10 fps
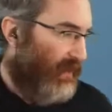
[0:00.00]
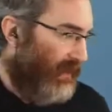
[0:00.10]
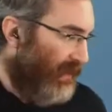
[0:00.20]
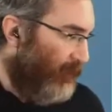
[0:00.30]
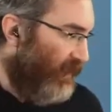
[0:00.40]

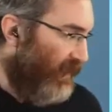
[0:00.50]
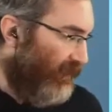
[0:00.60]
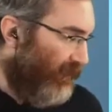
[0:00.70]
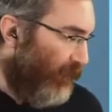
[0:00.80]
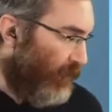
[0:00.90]

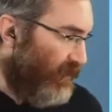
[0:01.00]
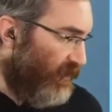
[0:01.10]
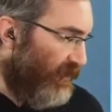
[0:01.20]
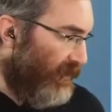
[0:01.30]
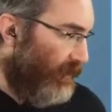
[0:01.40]

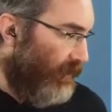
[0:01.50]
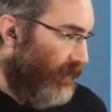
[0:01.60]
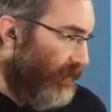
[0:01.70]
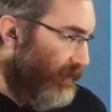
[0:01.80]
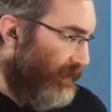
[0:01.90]
Unfortunately,
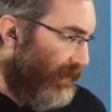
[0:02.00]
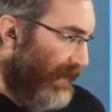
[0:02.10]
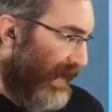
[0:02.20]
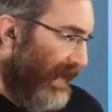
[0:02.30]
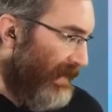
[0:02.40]

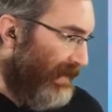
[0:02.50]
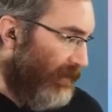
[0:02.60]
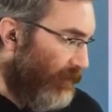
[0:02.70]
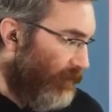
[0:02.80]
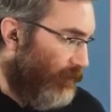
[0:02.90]

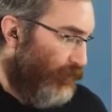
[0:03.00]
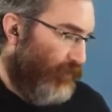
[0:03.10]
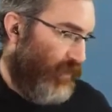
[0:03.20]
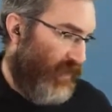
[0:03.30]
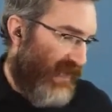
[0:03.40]
adding
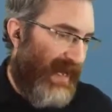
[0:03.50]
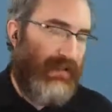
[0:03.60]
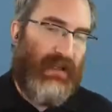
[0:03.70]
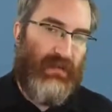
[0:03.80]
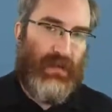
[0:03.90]

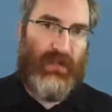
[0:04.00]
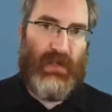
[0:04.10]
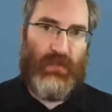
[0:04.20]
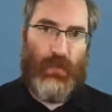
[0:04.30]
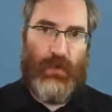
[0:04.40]
that level of
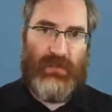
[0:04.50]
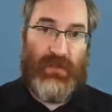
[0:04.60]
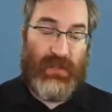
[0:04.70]
control to the